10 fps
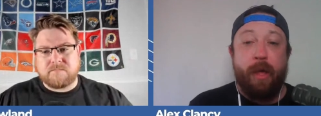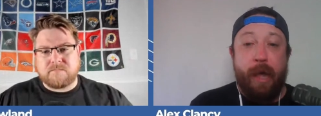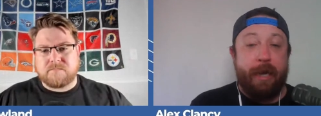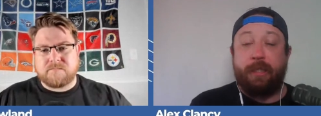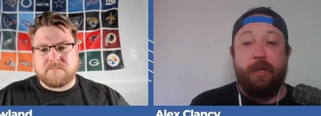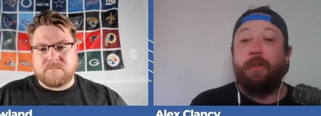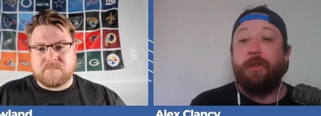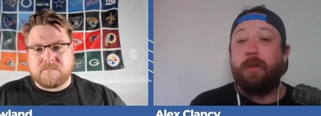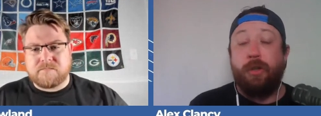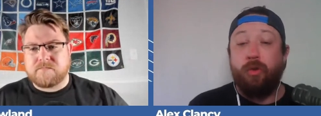Speaker 1: And has nothing
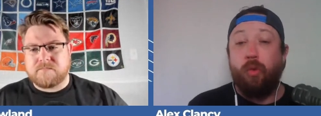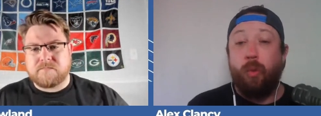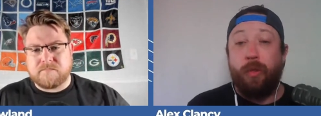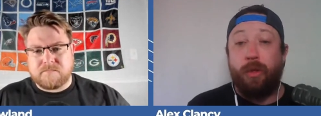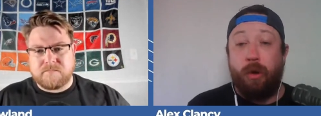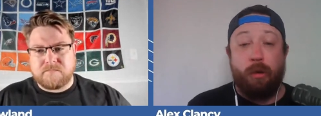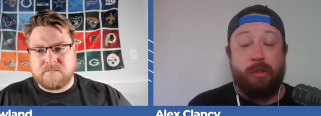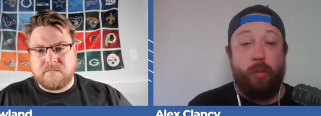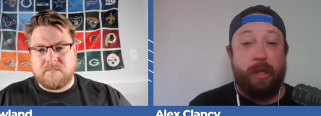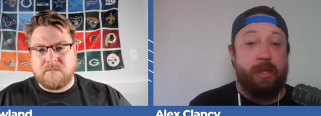to do with Carson
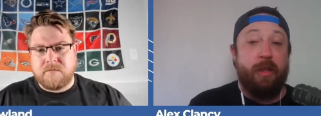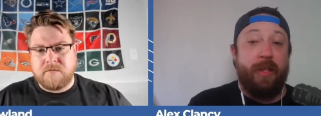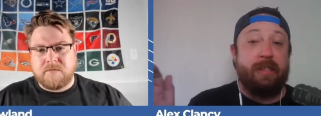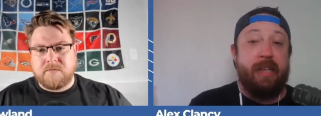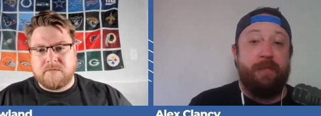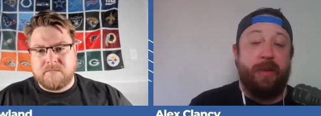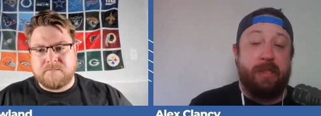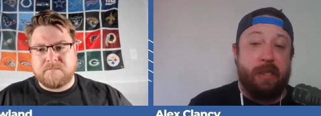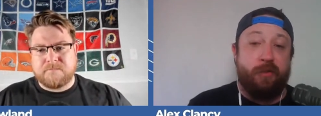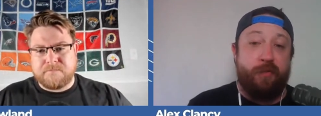Wentz. That defense
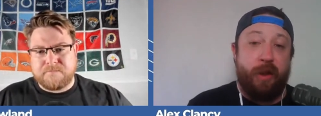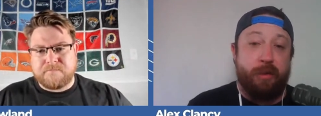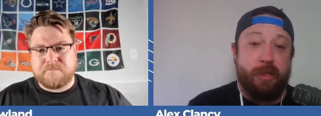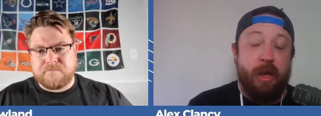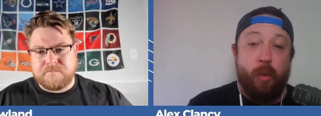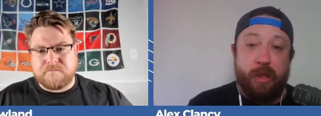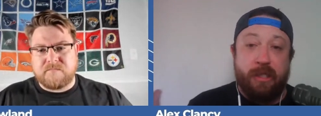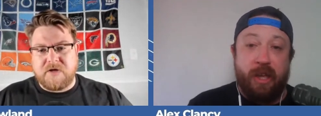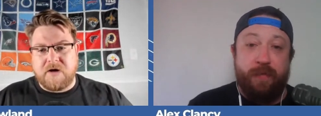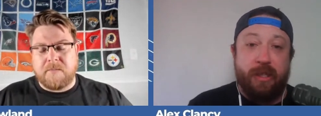is fierce. When the
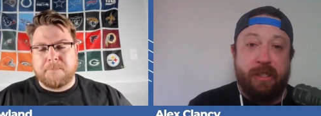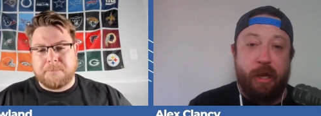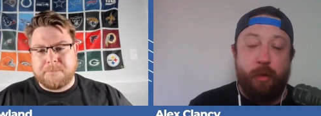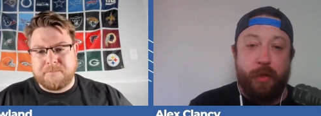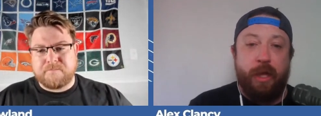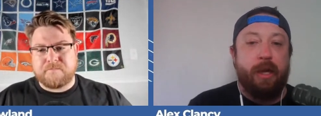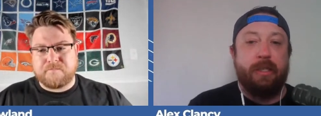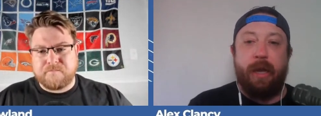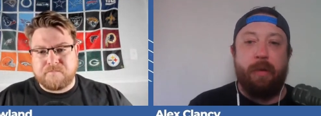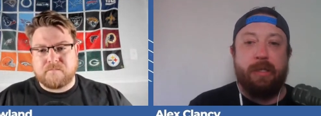defense is healthy,
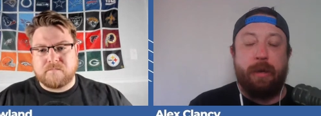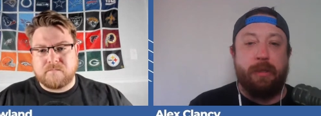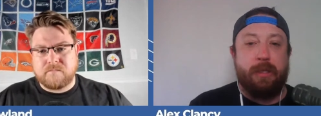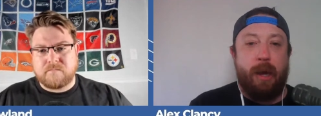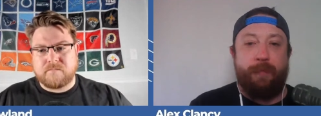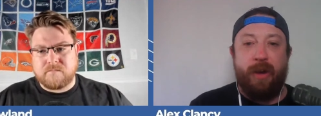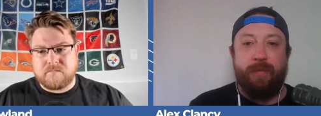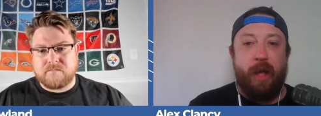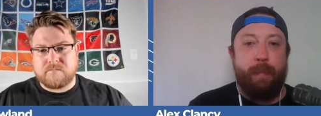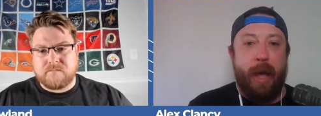Darius Leonard's a top 5
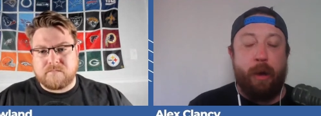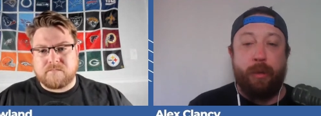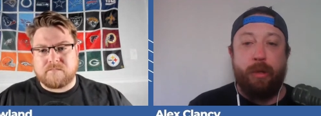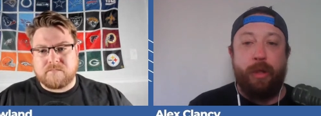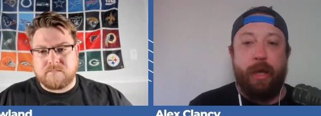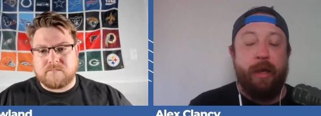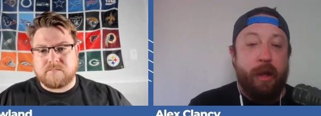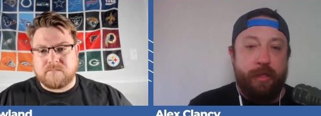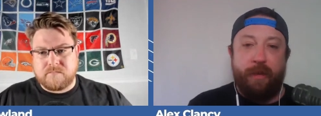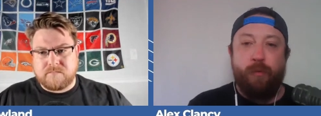linebacker in the league.
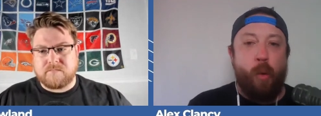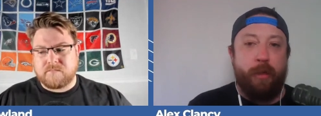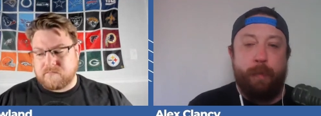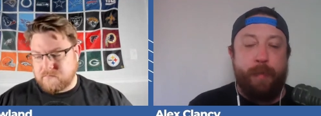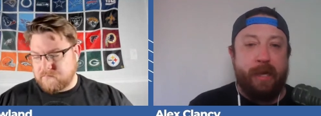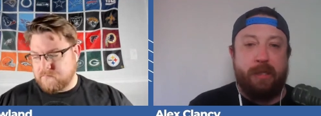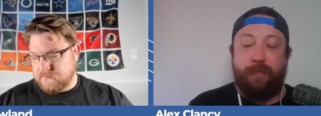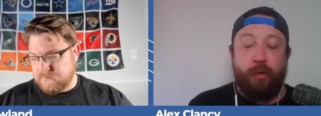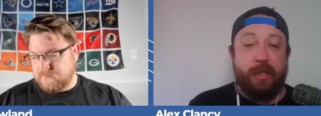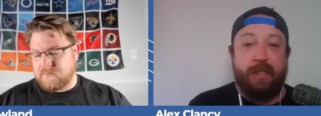They have one of the best
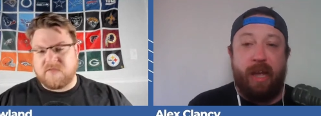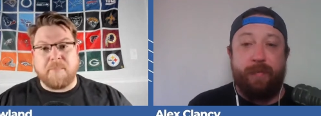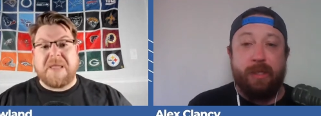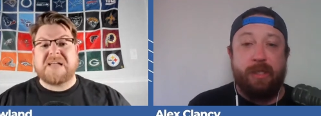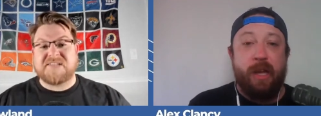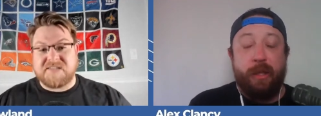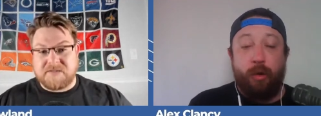front 7s. The best.